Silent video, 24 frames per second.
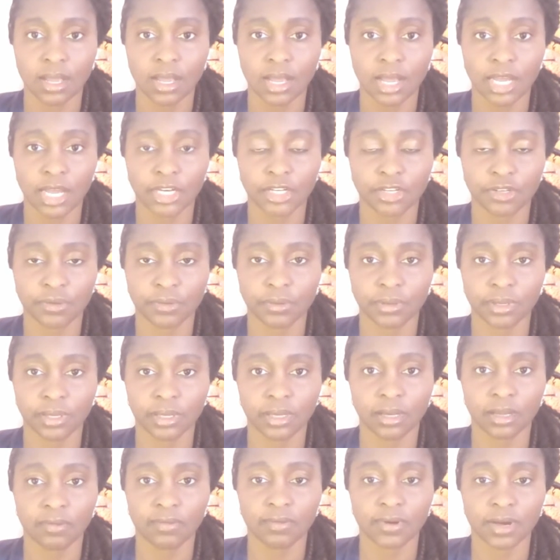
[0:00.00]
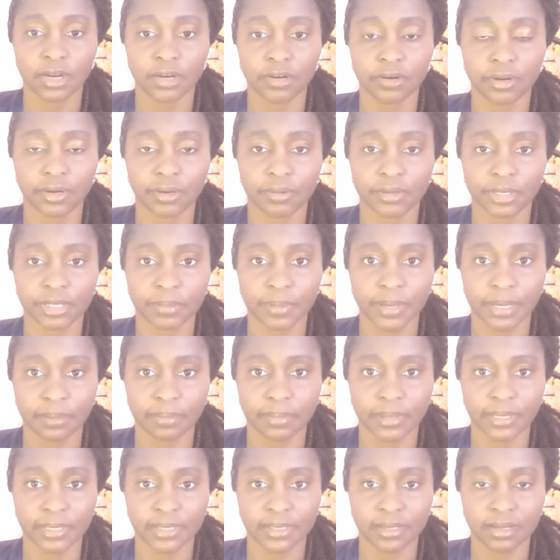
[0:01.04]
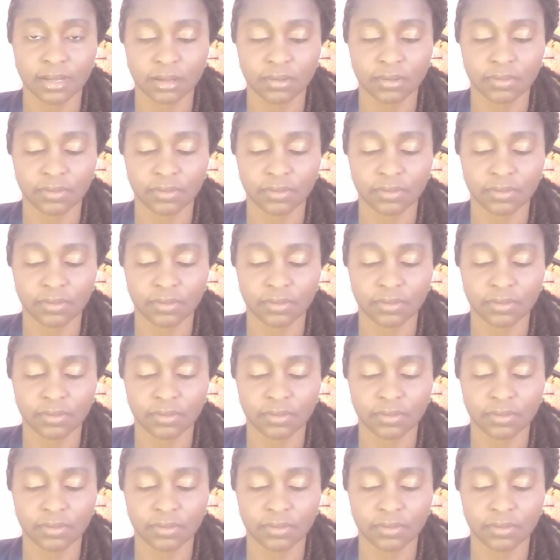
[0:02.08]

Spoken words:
I truly love, honor, and respect myself.